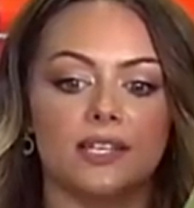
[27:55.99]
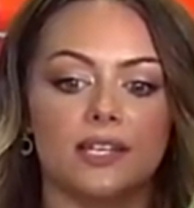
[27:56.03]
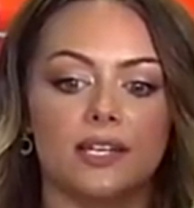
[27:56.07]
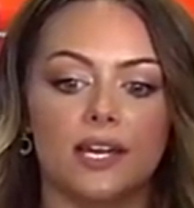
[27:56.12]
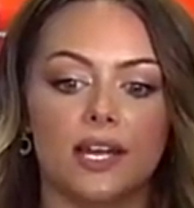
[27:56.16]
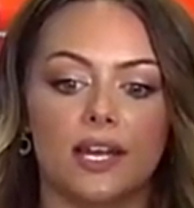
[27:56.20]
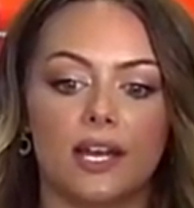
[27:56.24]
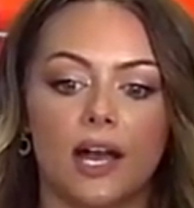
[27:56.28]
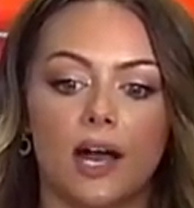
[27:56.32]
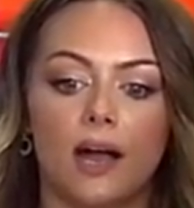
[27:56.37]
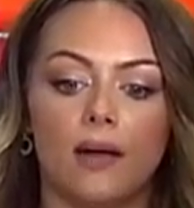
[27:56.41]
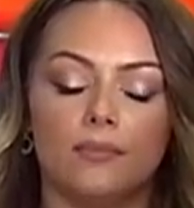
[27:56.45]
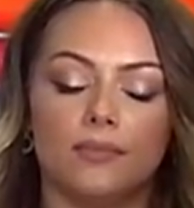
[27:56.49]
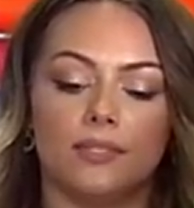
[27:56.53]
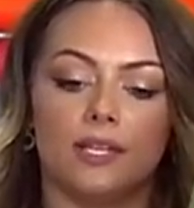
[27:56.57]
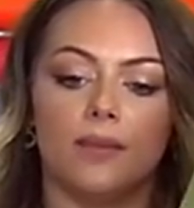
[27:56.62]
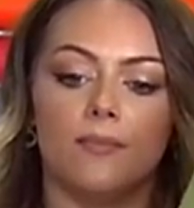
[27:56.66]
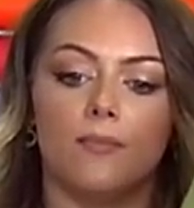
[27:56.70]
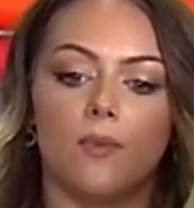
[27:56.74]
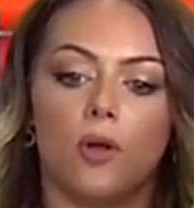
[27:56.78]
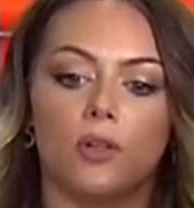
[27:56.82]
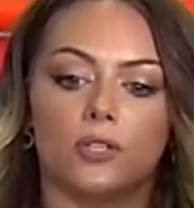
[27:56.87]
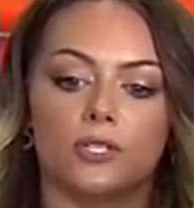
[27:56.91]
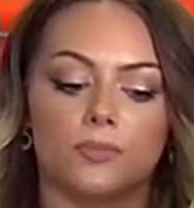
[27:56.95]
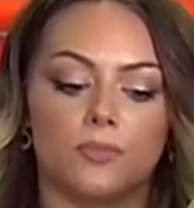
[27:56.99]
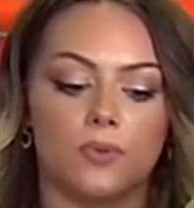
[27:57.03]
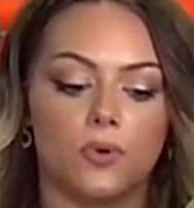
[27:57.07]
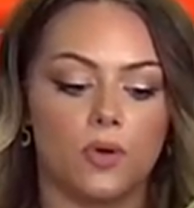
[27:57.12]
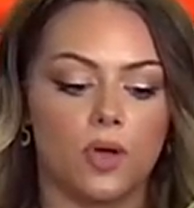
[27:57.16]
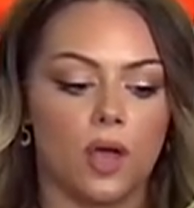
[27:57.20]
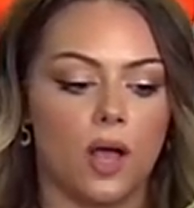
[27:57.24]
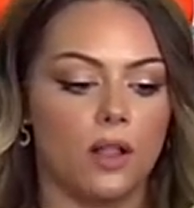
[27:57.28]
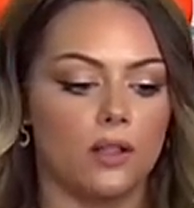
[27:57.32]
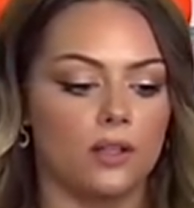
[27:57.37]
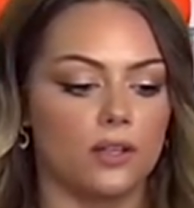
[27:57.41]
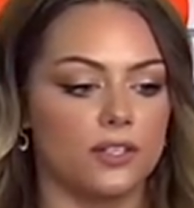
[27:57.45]
and it comes in
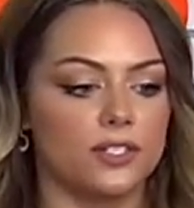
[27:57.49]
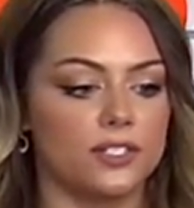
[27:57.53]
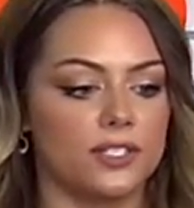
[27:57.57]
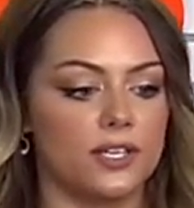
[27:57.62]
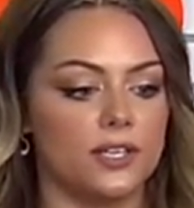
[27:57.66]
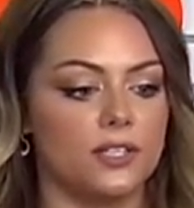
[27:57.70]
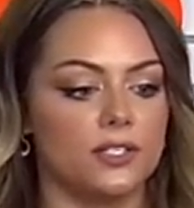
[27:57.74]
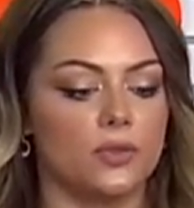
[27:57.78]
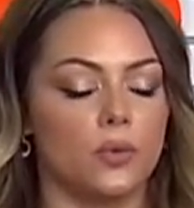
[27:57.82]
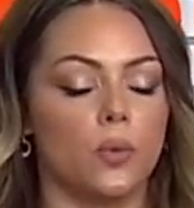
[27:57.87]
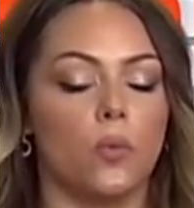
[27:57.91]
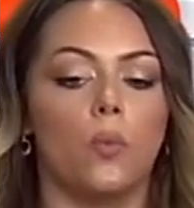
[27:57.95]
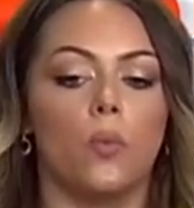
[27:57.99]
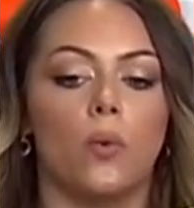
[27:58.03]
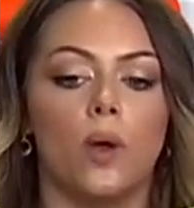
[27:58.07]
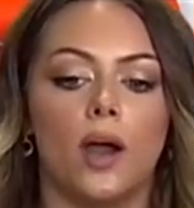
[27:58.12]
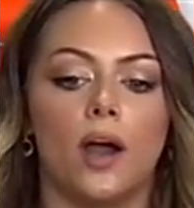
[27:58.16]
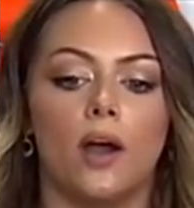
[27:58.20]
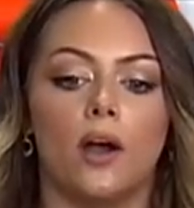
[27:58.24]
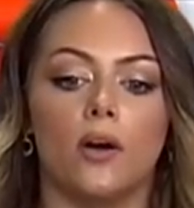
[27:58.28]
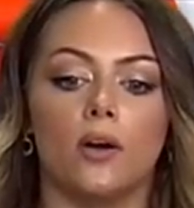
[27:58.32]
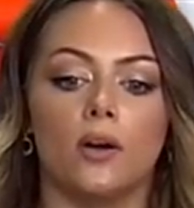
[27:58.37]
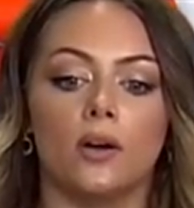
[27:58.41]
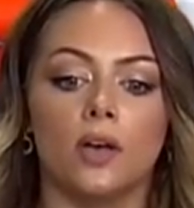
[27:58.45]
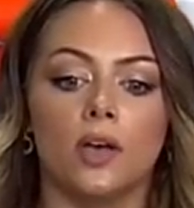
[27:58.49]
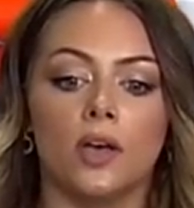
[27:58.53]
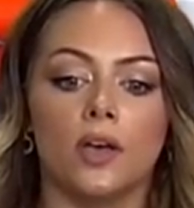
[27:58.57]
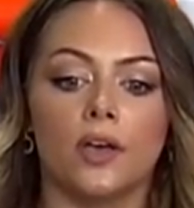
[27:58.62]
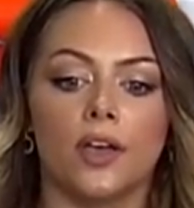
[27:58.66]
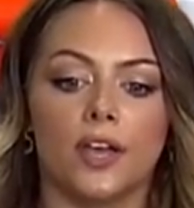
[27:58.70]
multiple colors as well.